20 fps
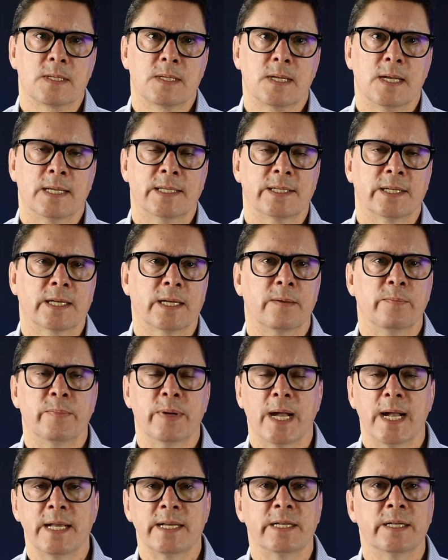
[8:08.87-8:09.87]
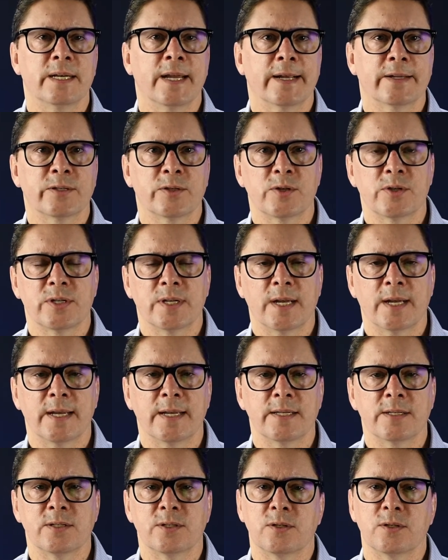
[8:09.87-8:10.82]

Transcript: It's a companion exercise